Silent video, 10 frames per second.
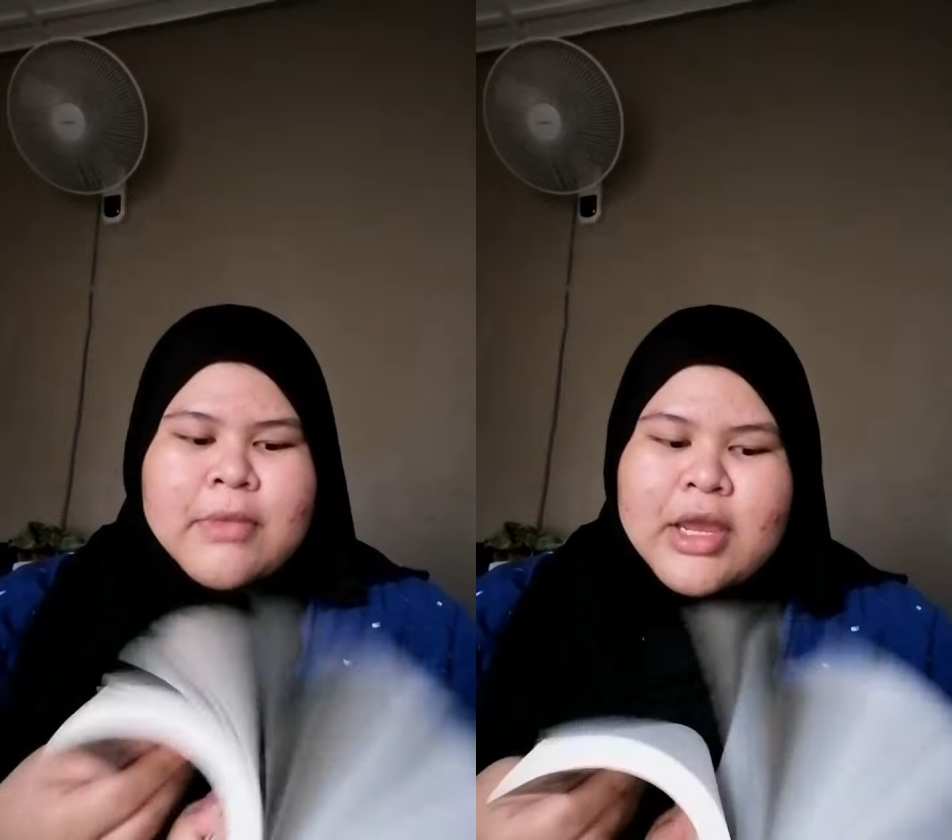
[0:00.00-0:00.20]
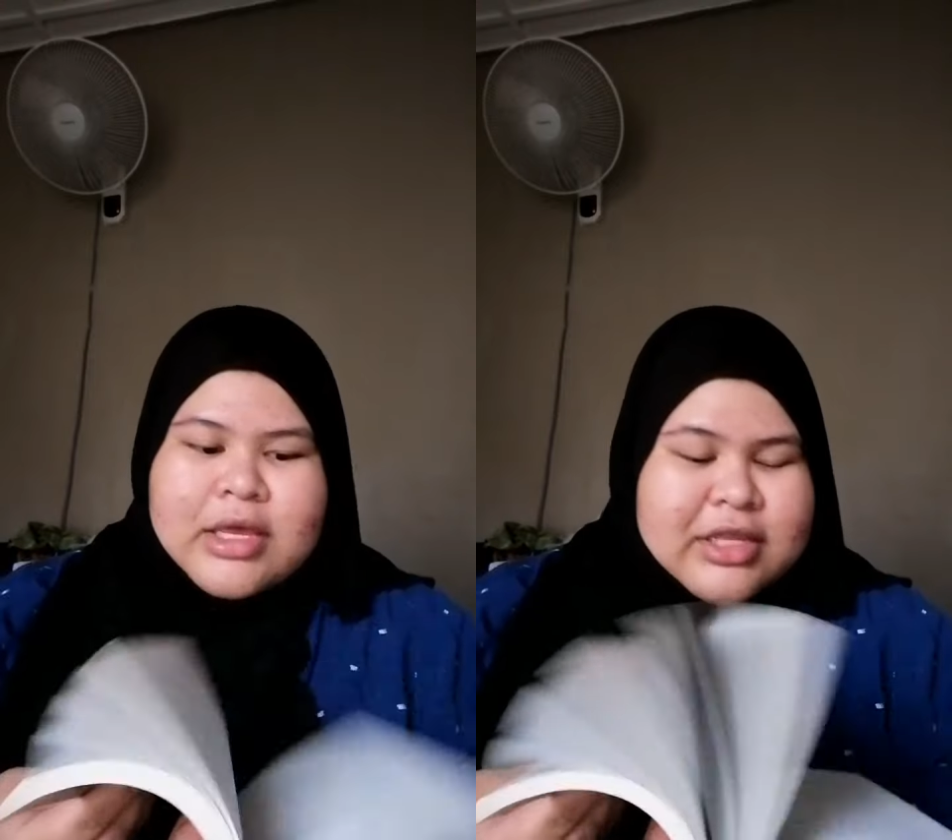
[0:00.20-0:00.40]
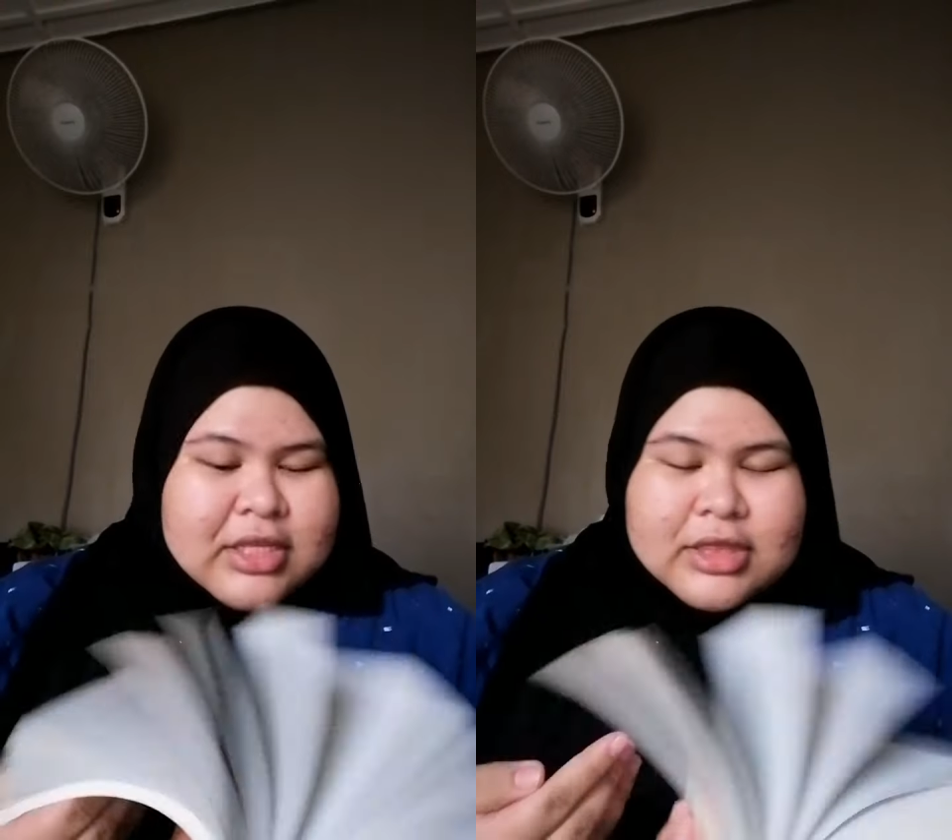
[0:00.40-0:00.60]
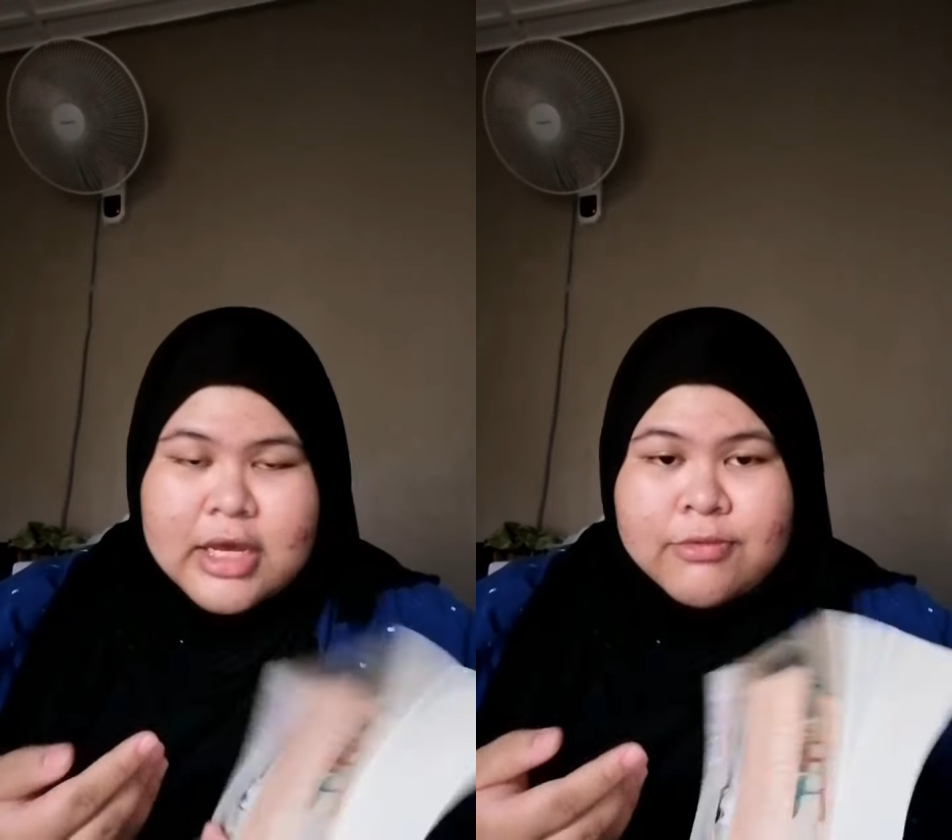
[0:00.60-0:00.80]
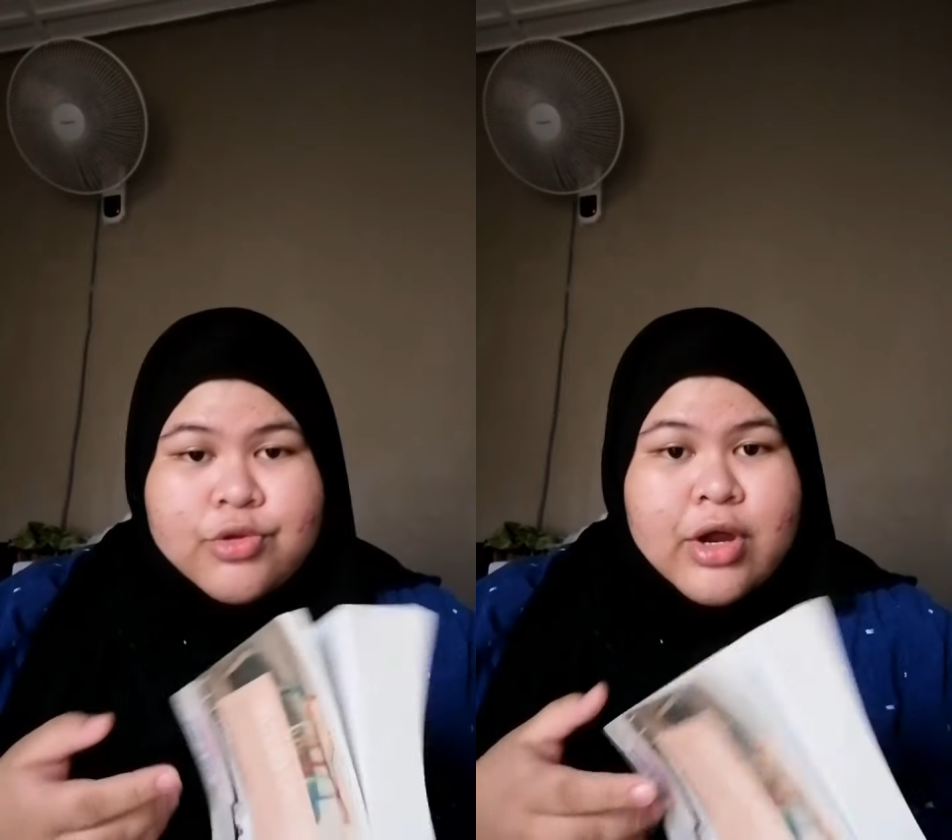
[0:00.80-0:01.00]
many
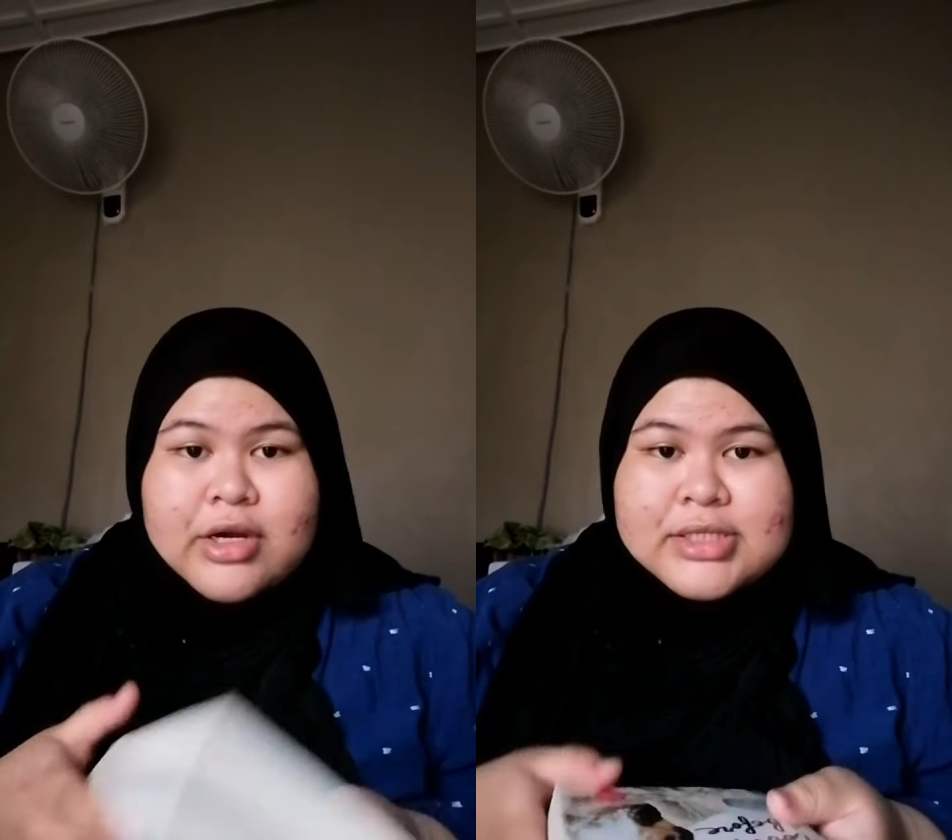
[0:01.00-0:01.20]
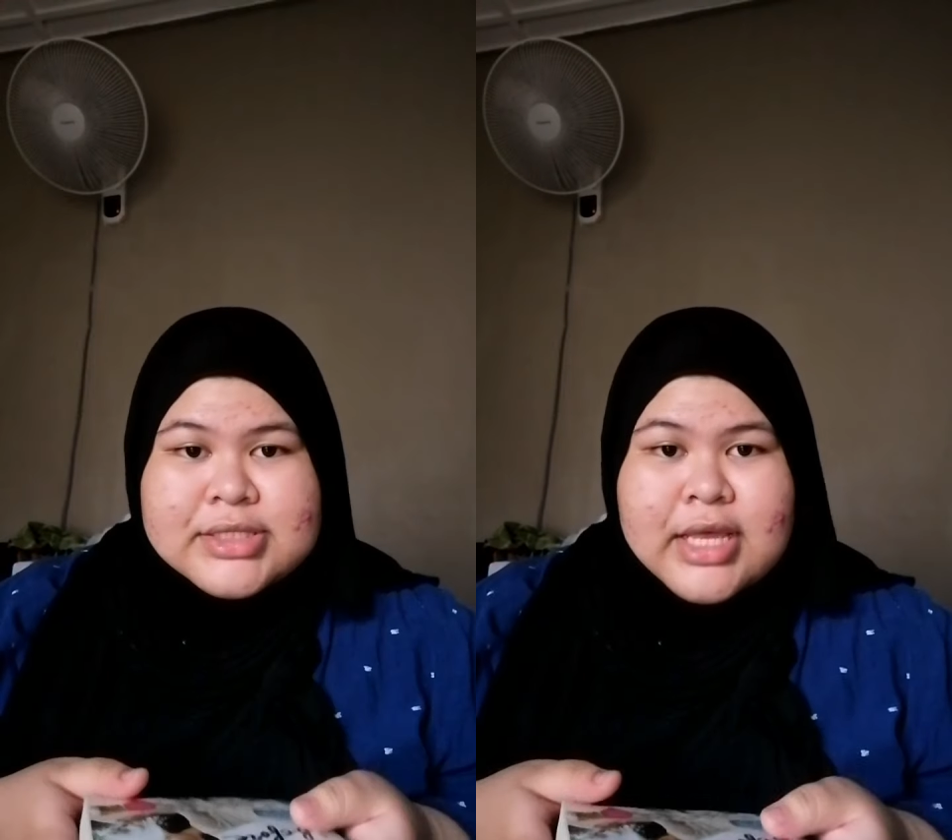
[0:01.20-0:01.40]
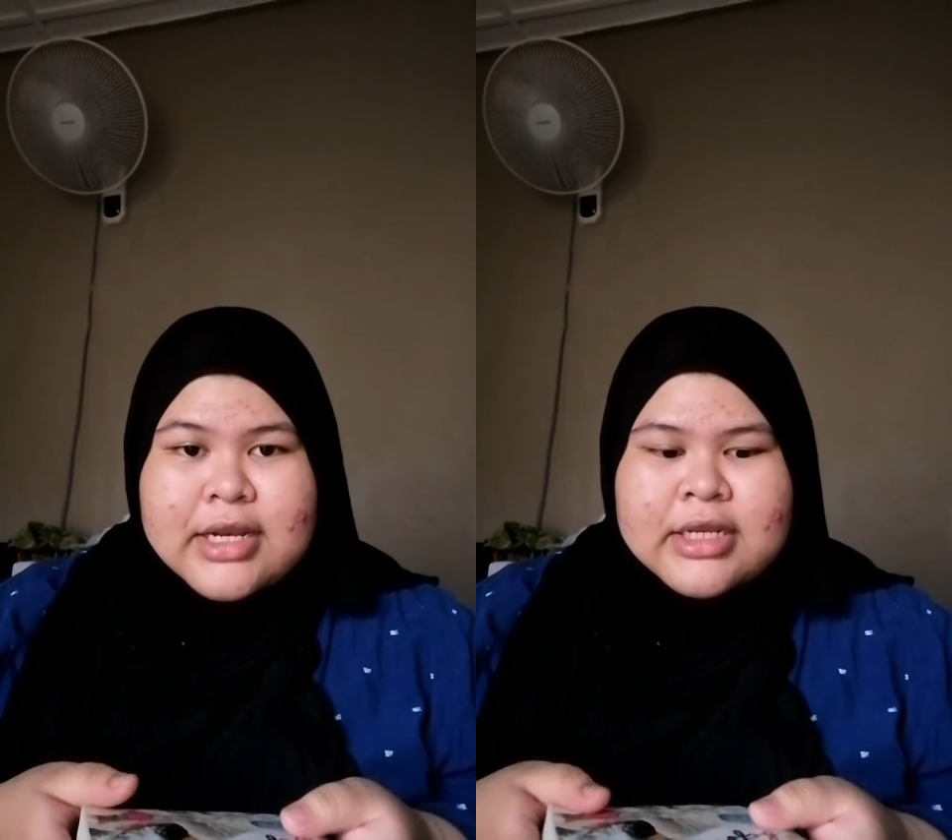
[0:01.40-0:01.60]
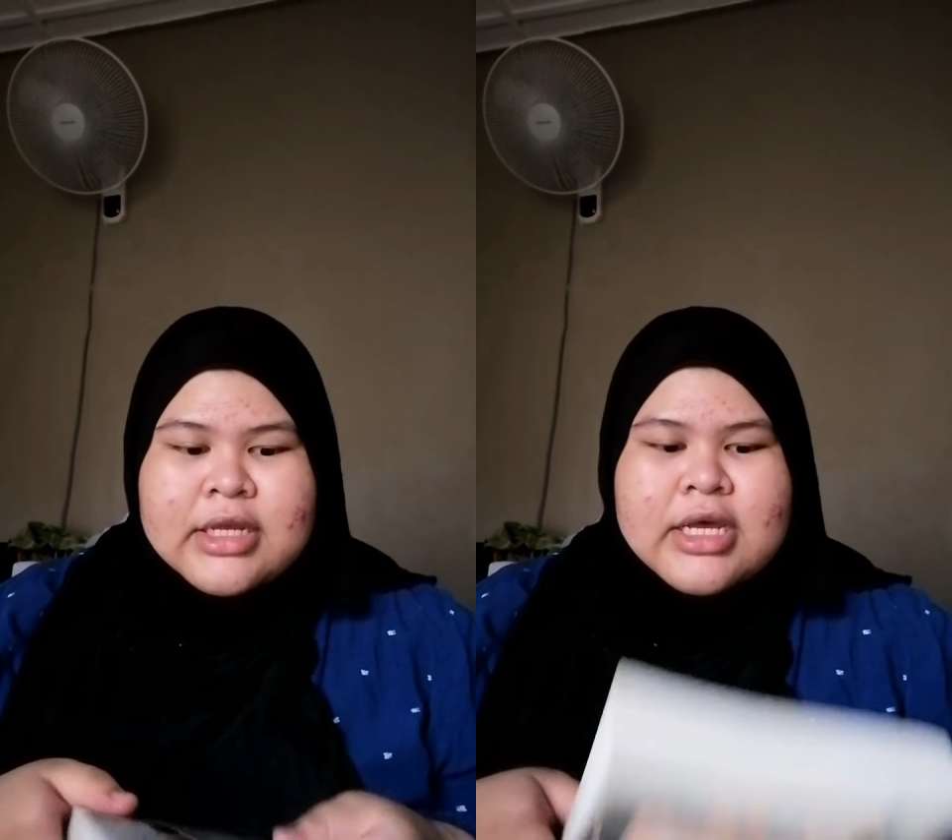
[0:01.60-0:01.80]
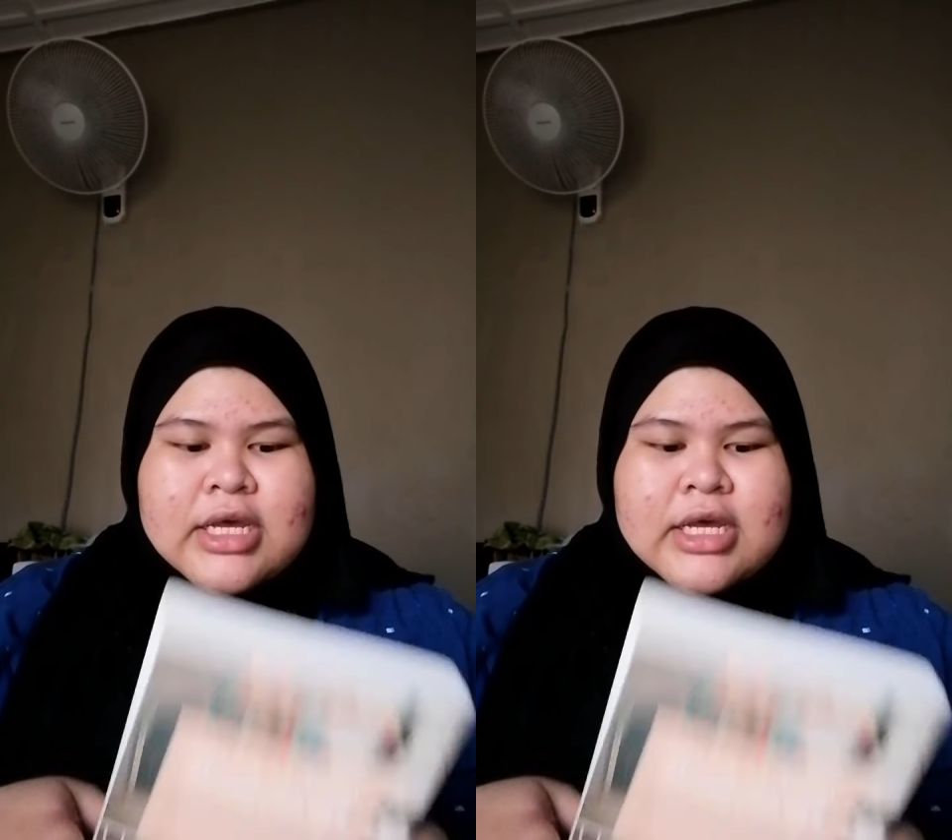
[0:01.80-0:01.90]
times to understand it.